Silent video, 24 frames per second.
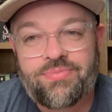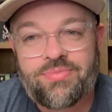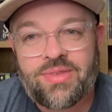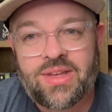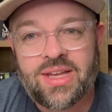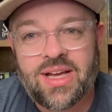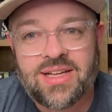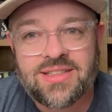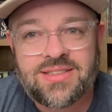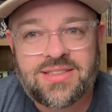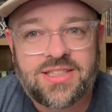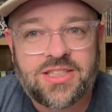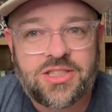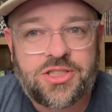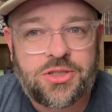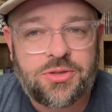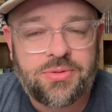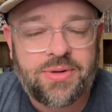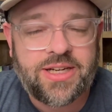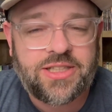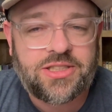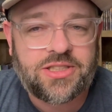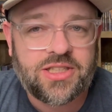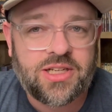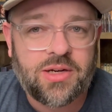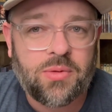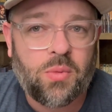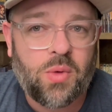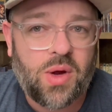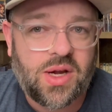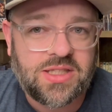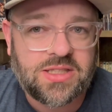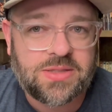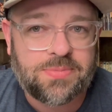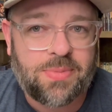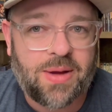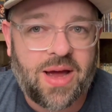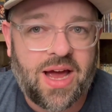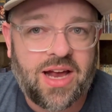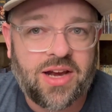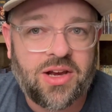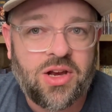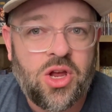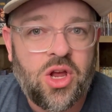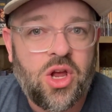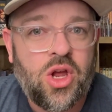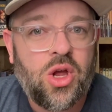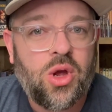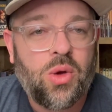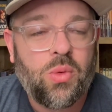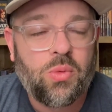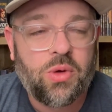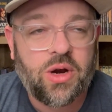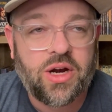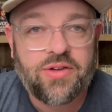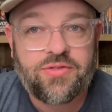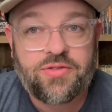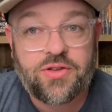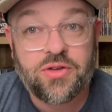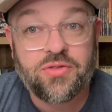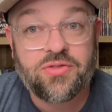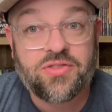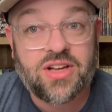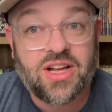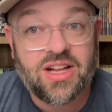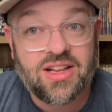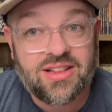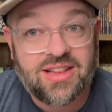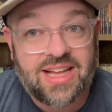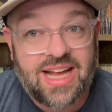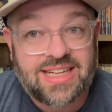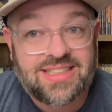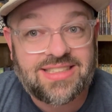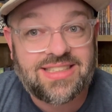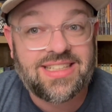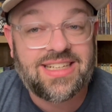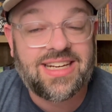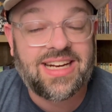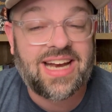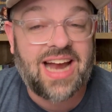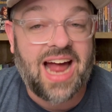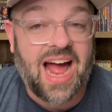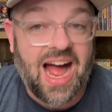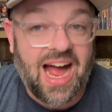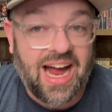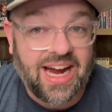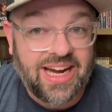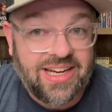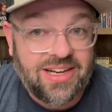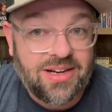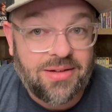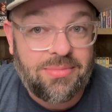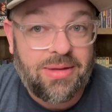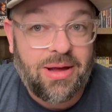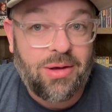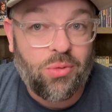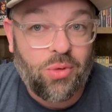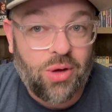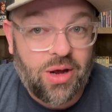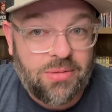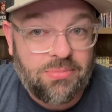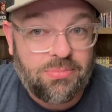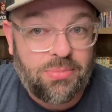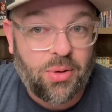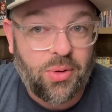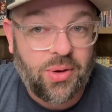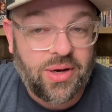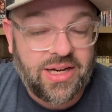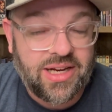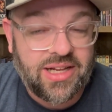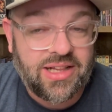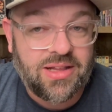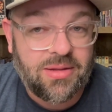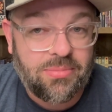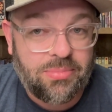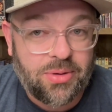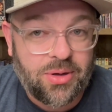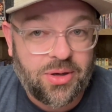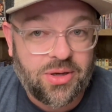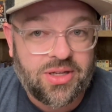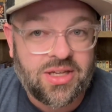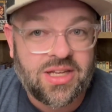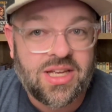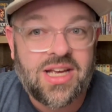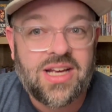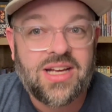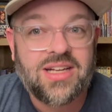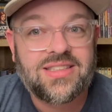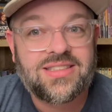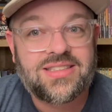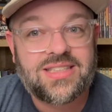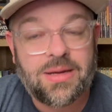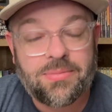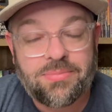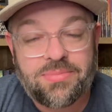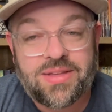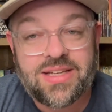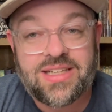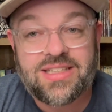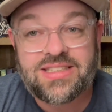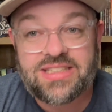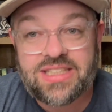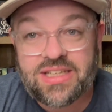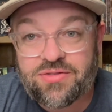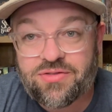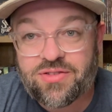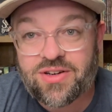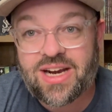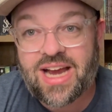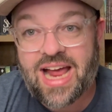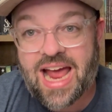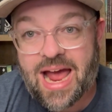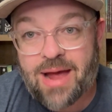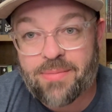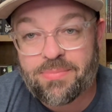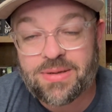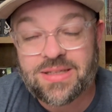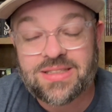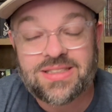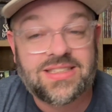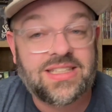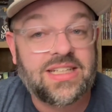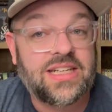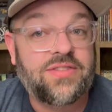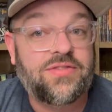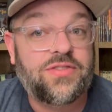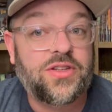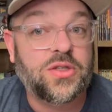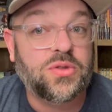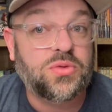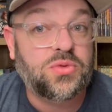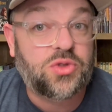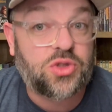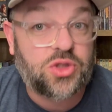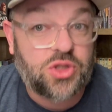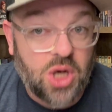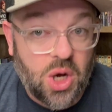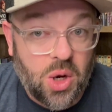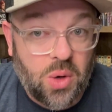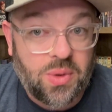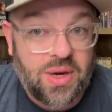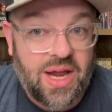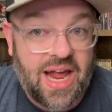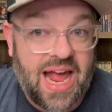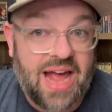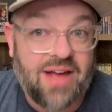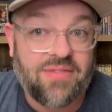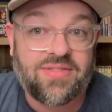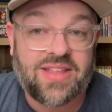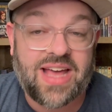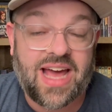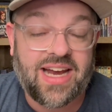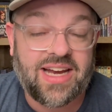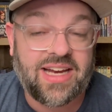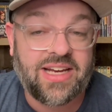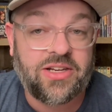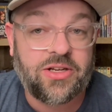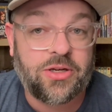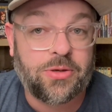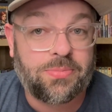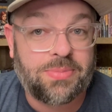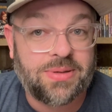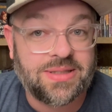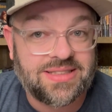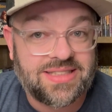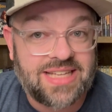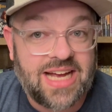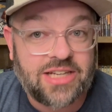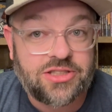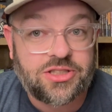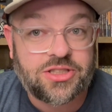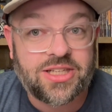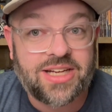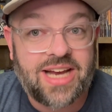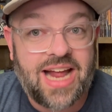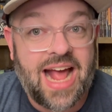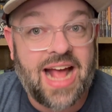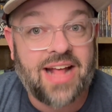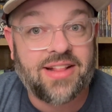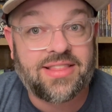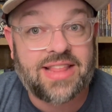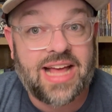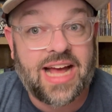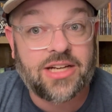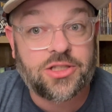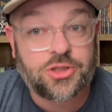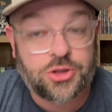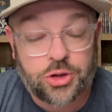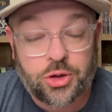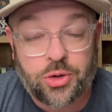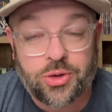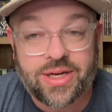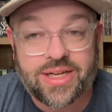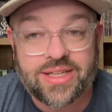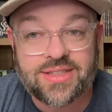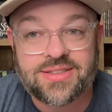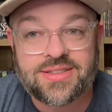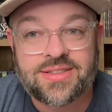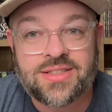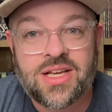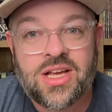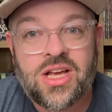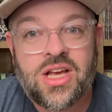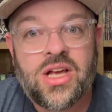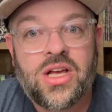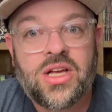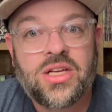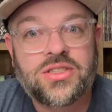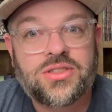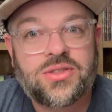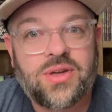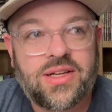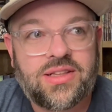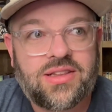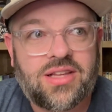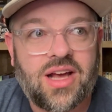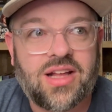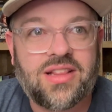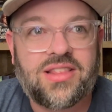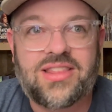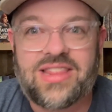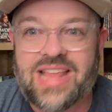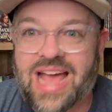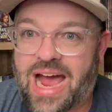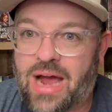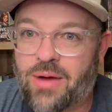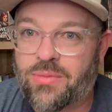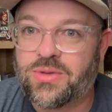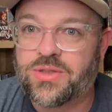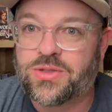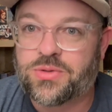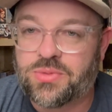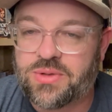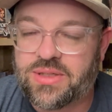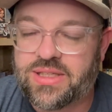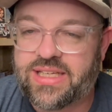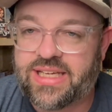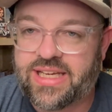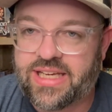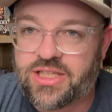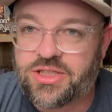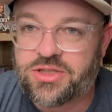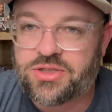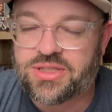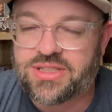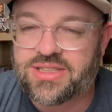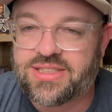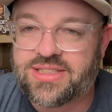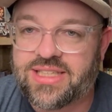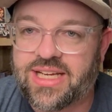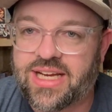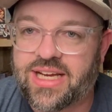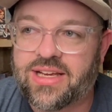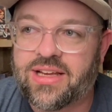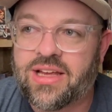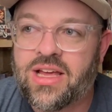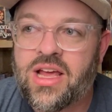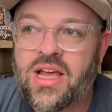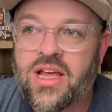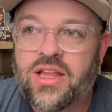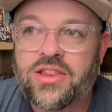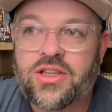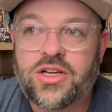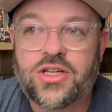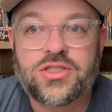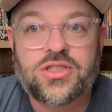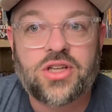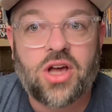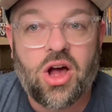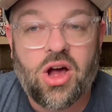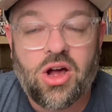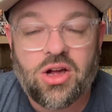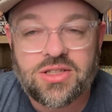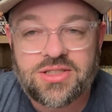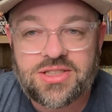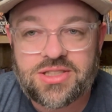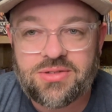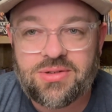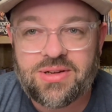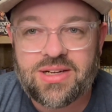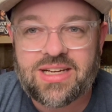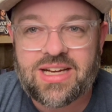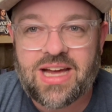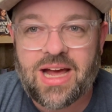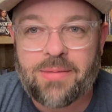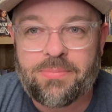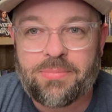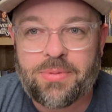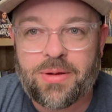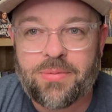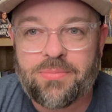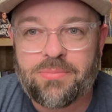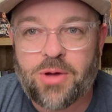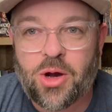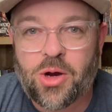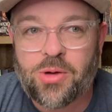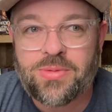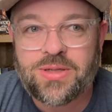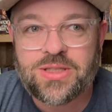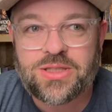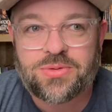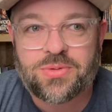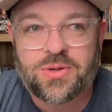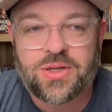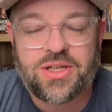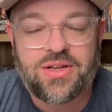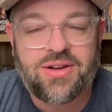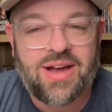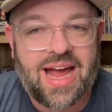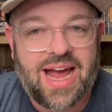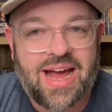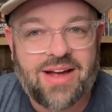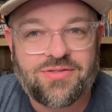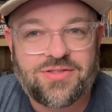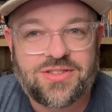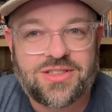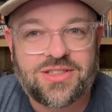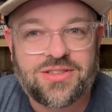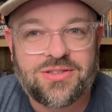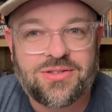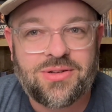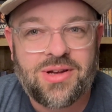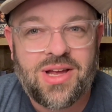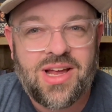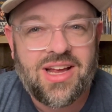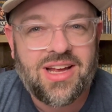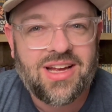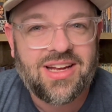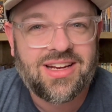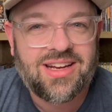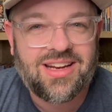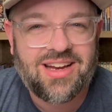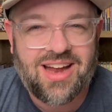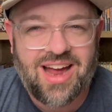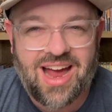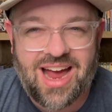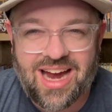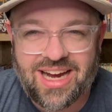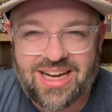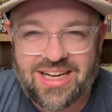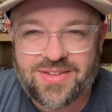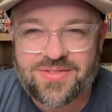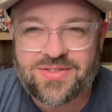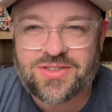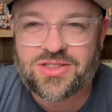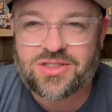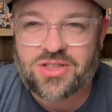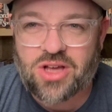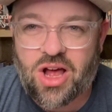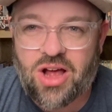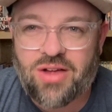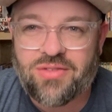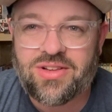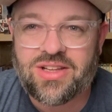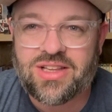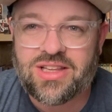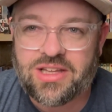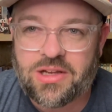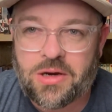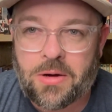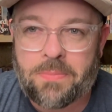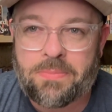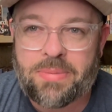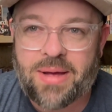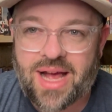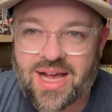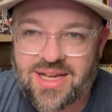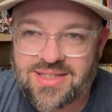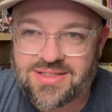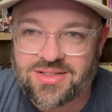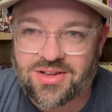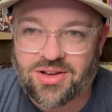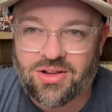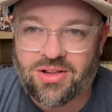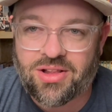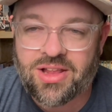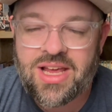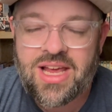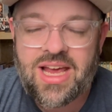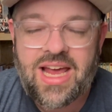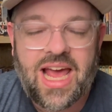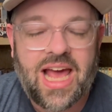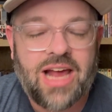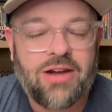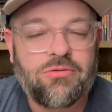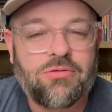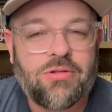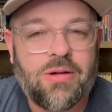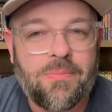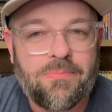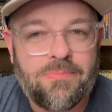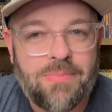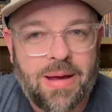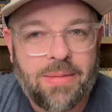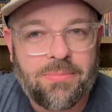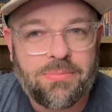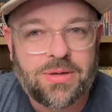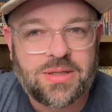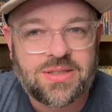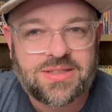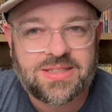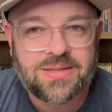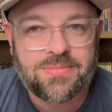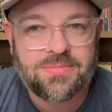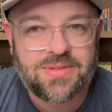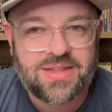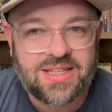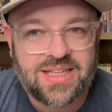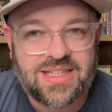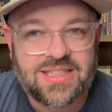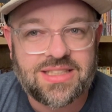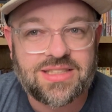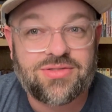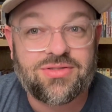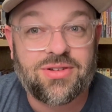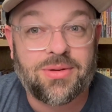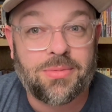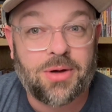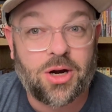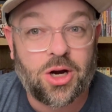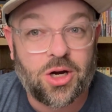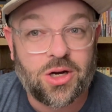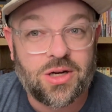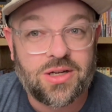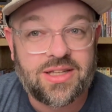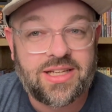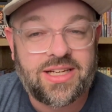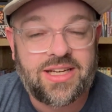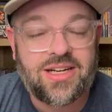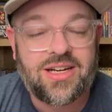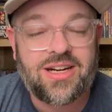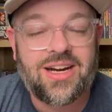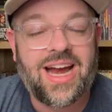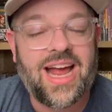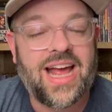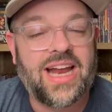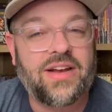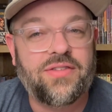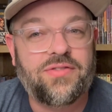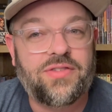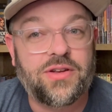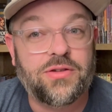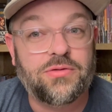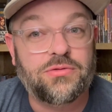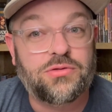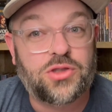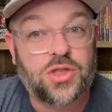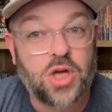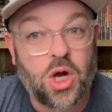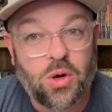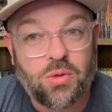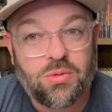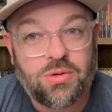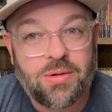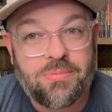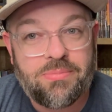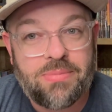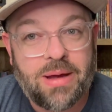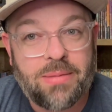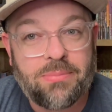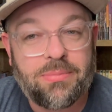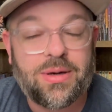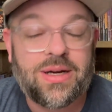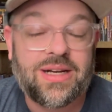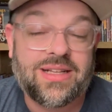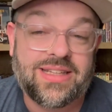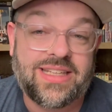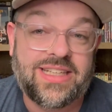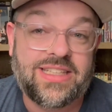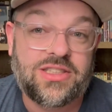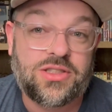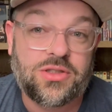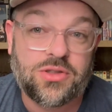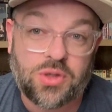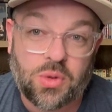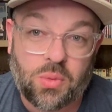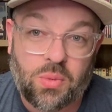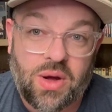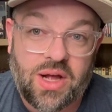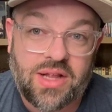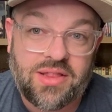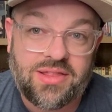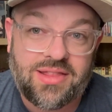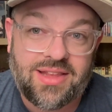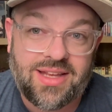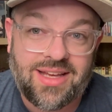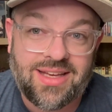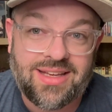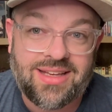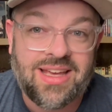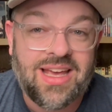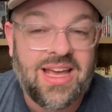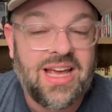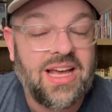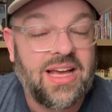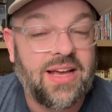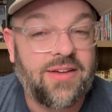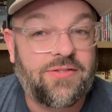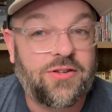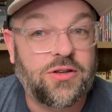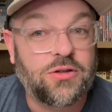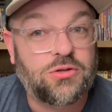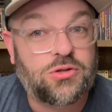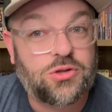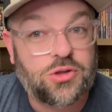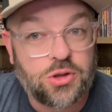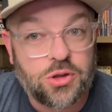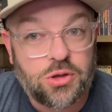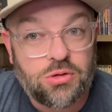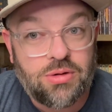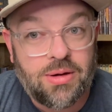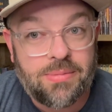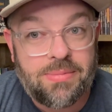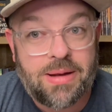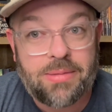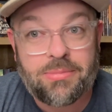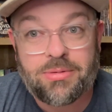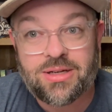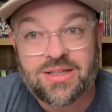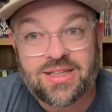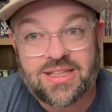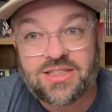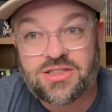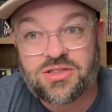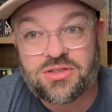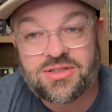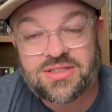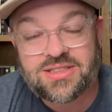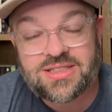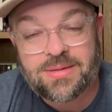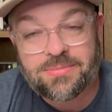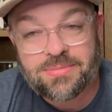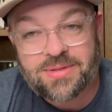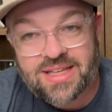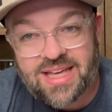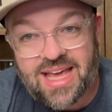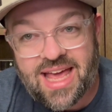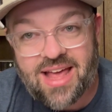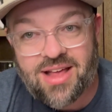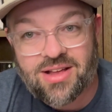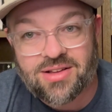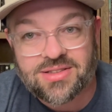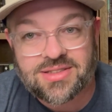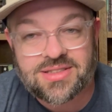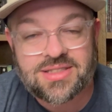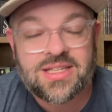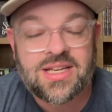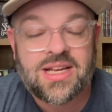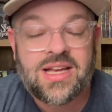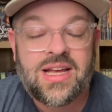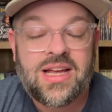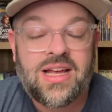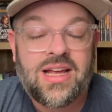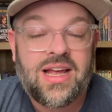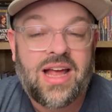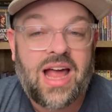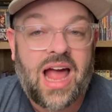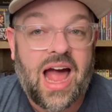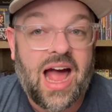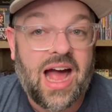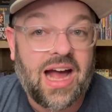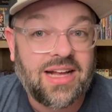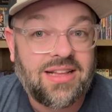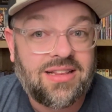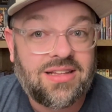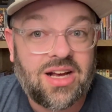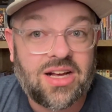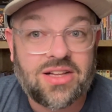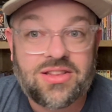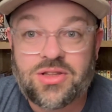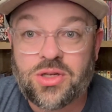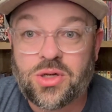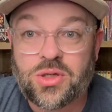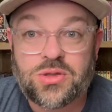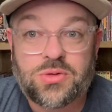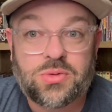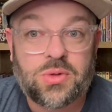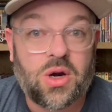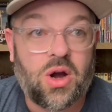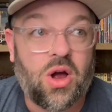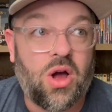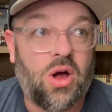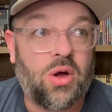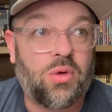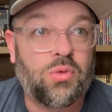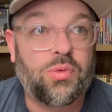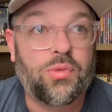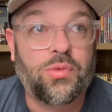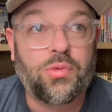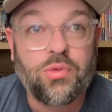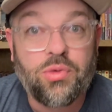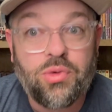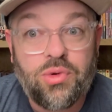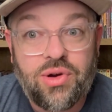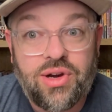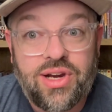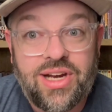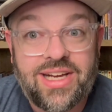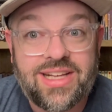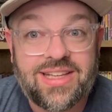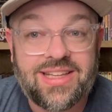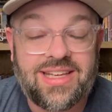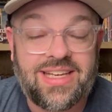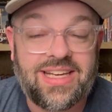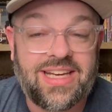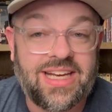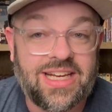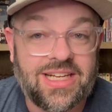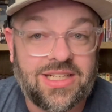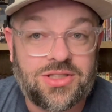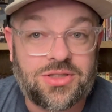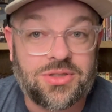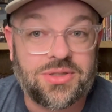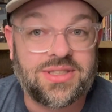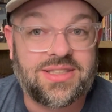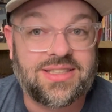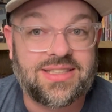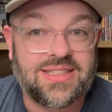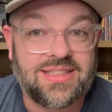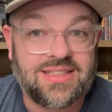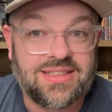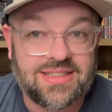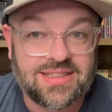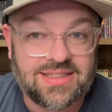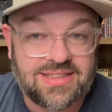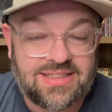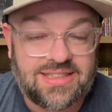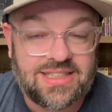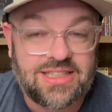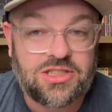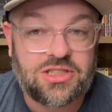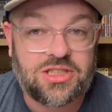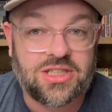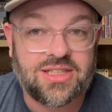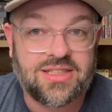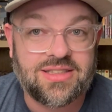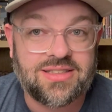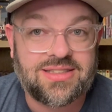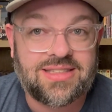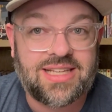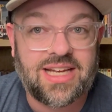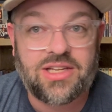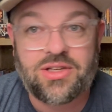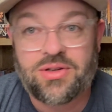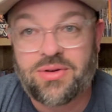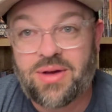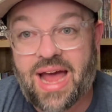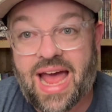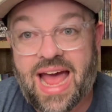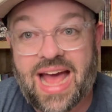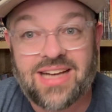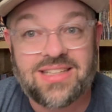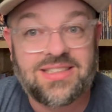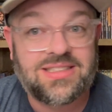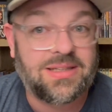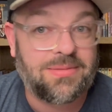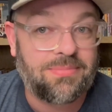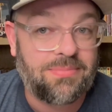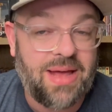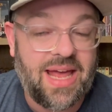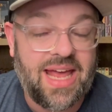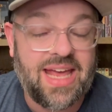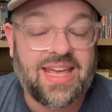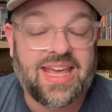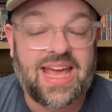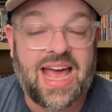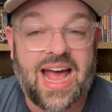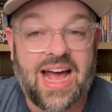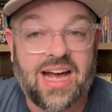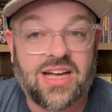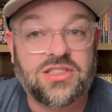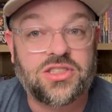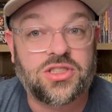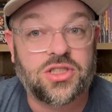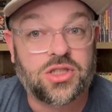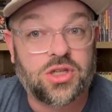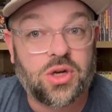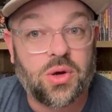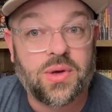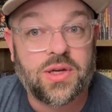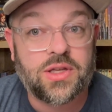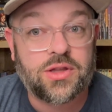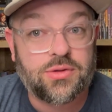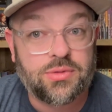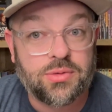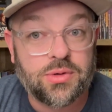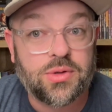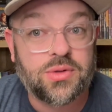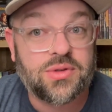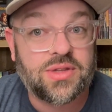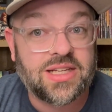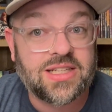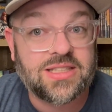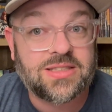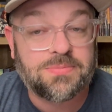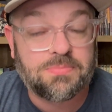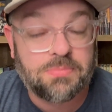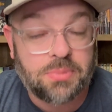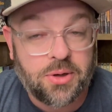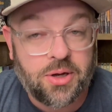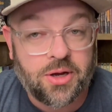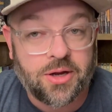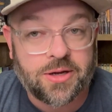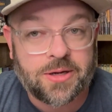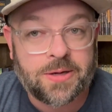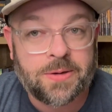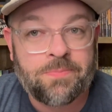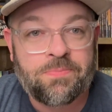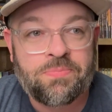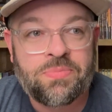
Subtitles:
a situation in one spot where if you've collected an item at one point in the book, something different happens than if you don't have that in your possession at that choice. So I thought that was really interesting. There's also a couple moments where you have to kind of solve a little puzzle and remember some things from earlier. And if you don't remember, it leads you to one thing. If you do remember, it leads you to something else. I thought those were all really interesting decisions that you had to make as you're going through this book.